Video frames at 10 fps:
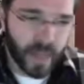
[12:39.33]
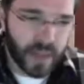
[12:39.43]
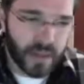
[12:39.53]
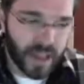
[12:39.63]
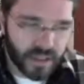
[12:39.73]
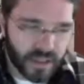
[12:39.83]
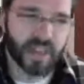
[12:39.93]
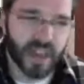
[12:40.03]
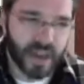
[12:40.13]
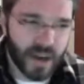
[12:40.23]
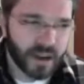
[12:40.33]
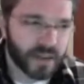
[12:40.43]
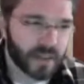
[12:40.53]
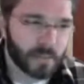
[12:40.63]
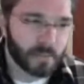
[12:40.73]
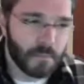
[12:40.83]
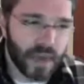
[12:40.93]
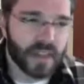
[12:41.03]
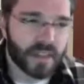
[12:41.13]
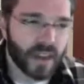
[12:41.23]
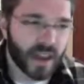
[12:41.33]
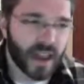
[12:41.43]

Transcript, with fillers: now that I think about it, maybe that